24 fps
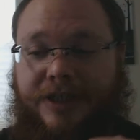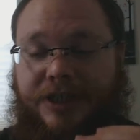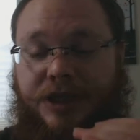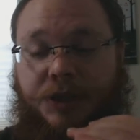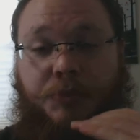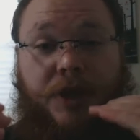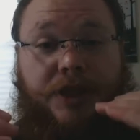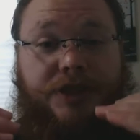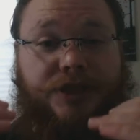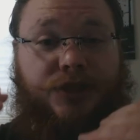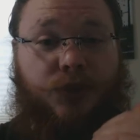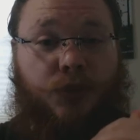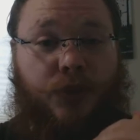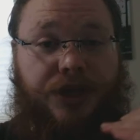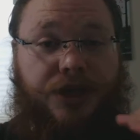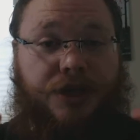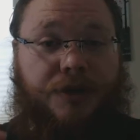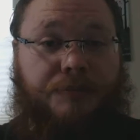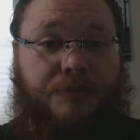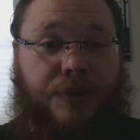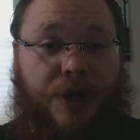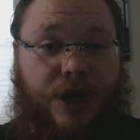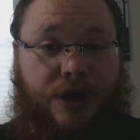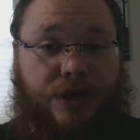it depends on what
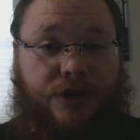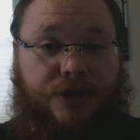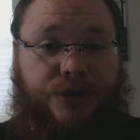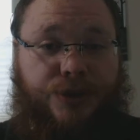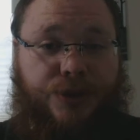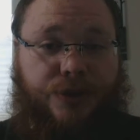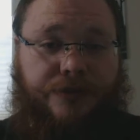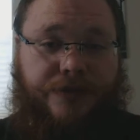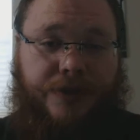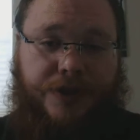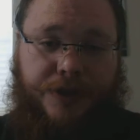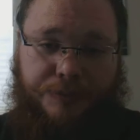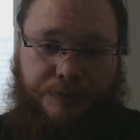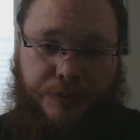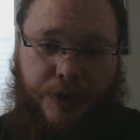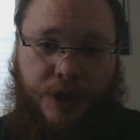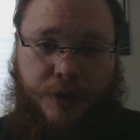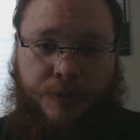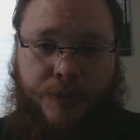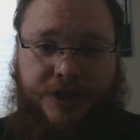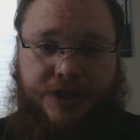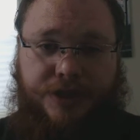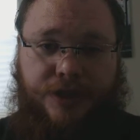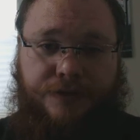you compare it to. If I
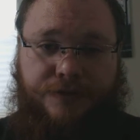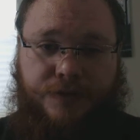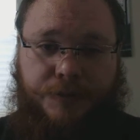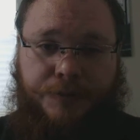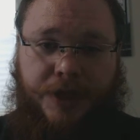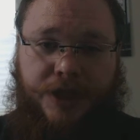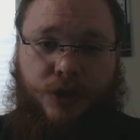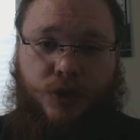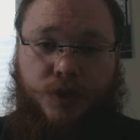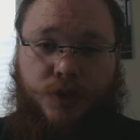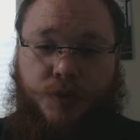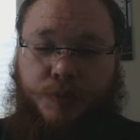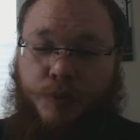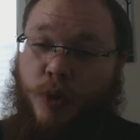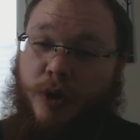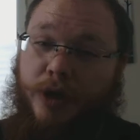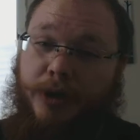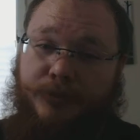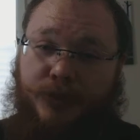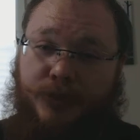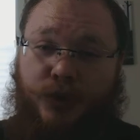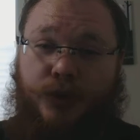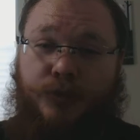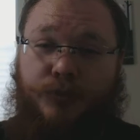compare myself to my lowest
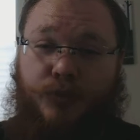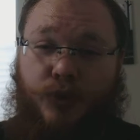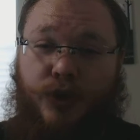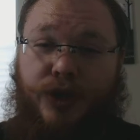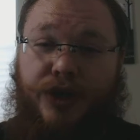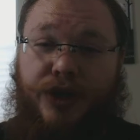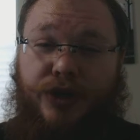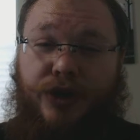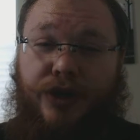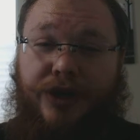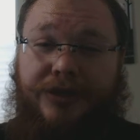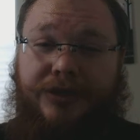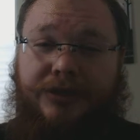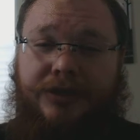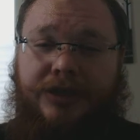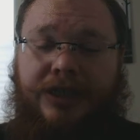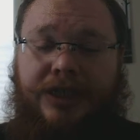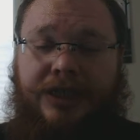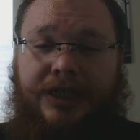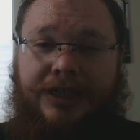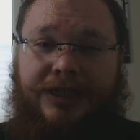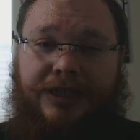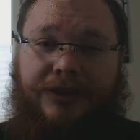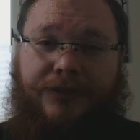point, I'm doing pretty good.
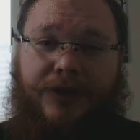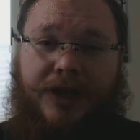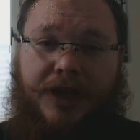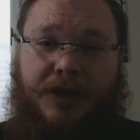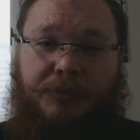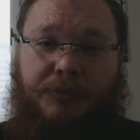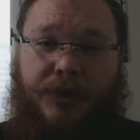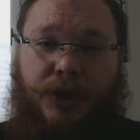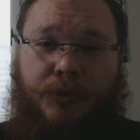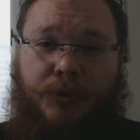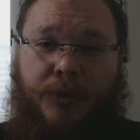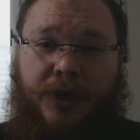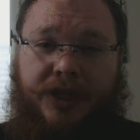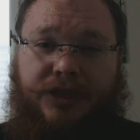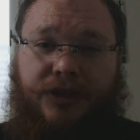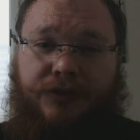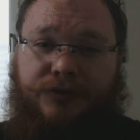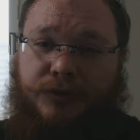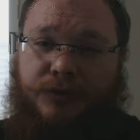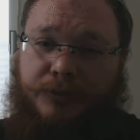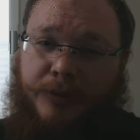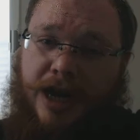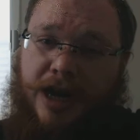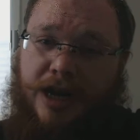If I compare
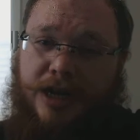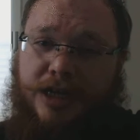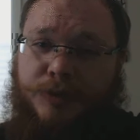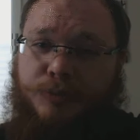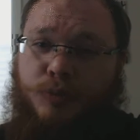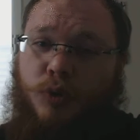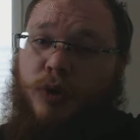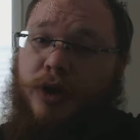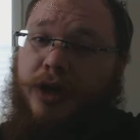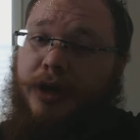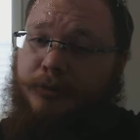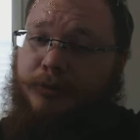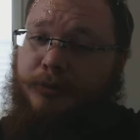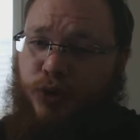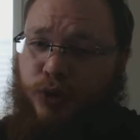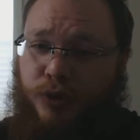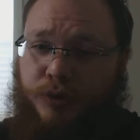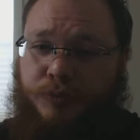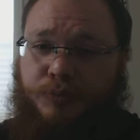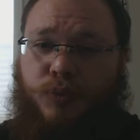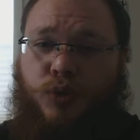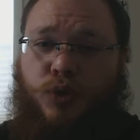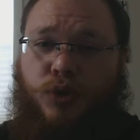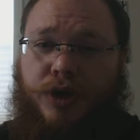myself to my highest point, I'm
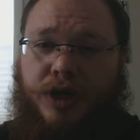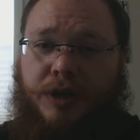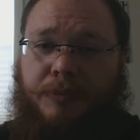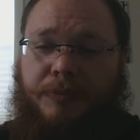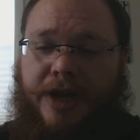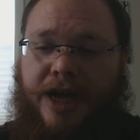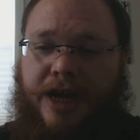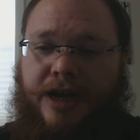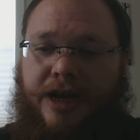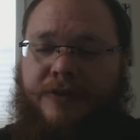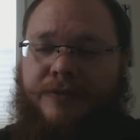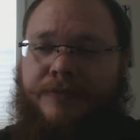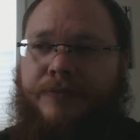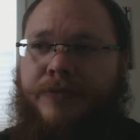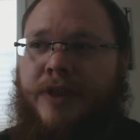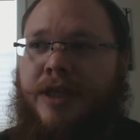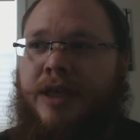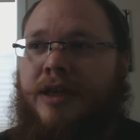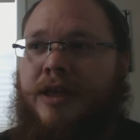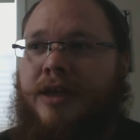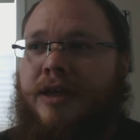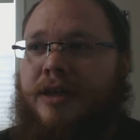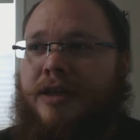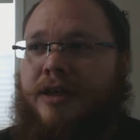doing pretty bad.
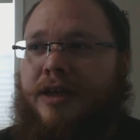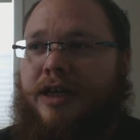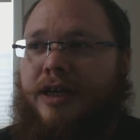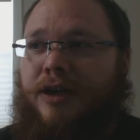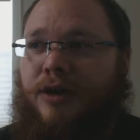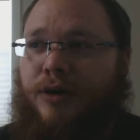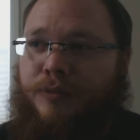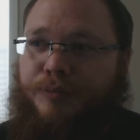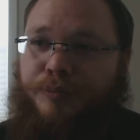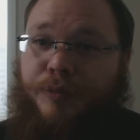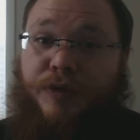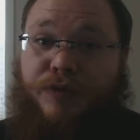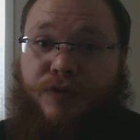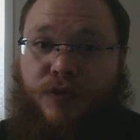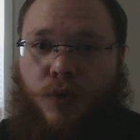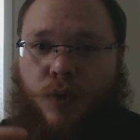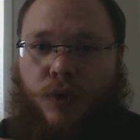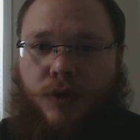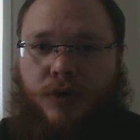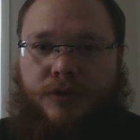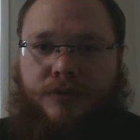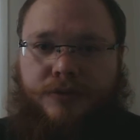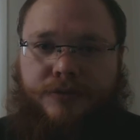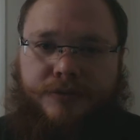
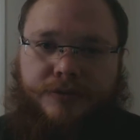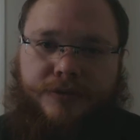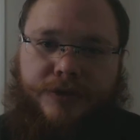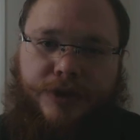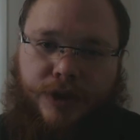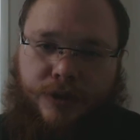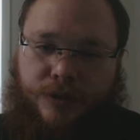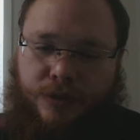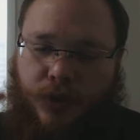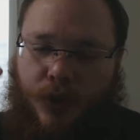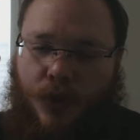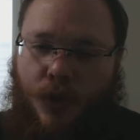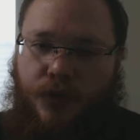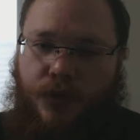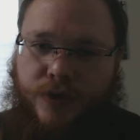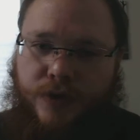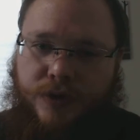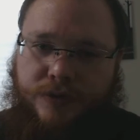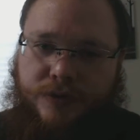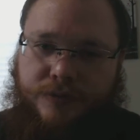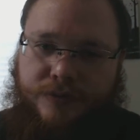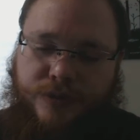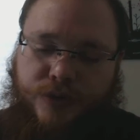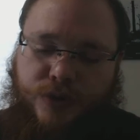Before,
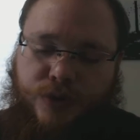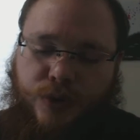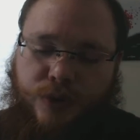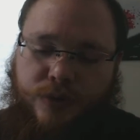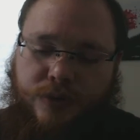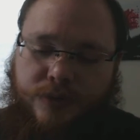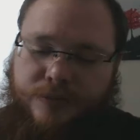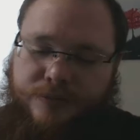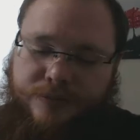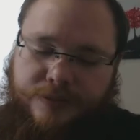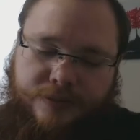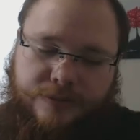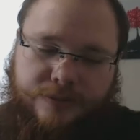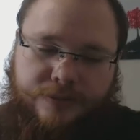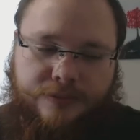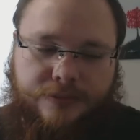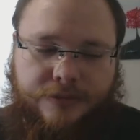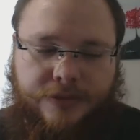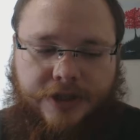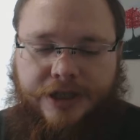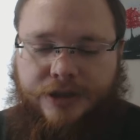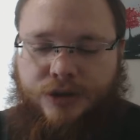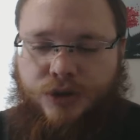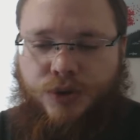over to
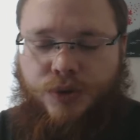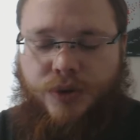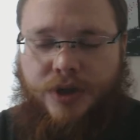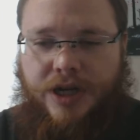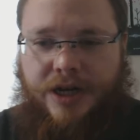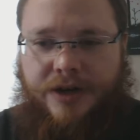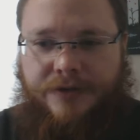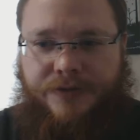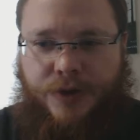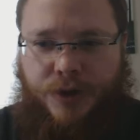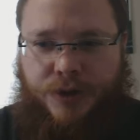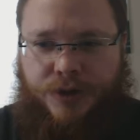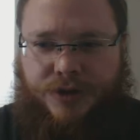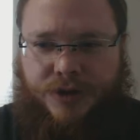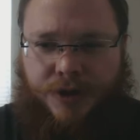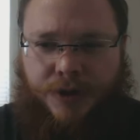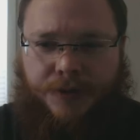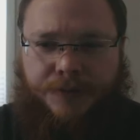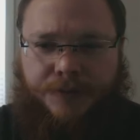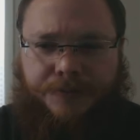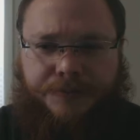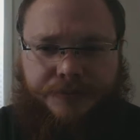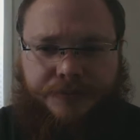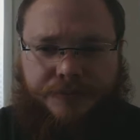like 2.5 years
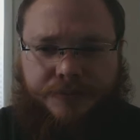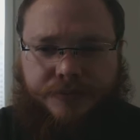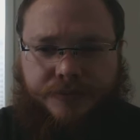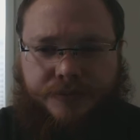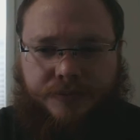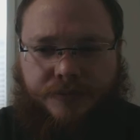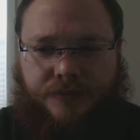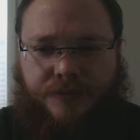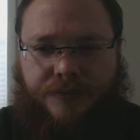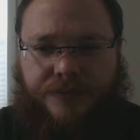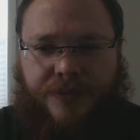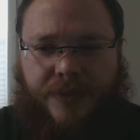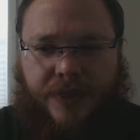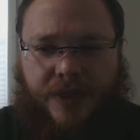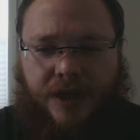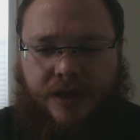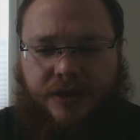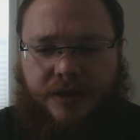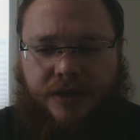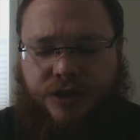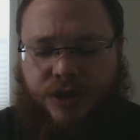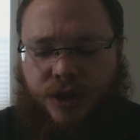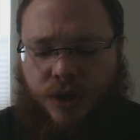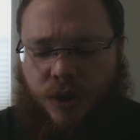ago.
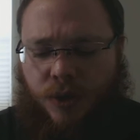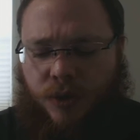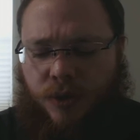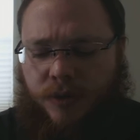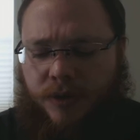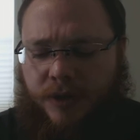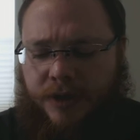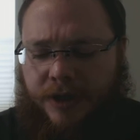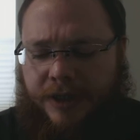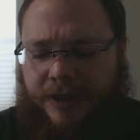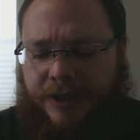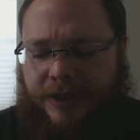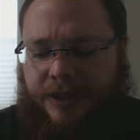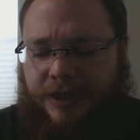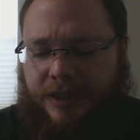So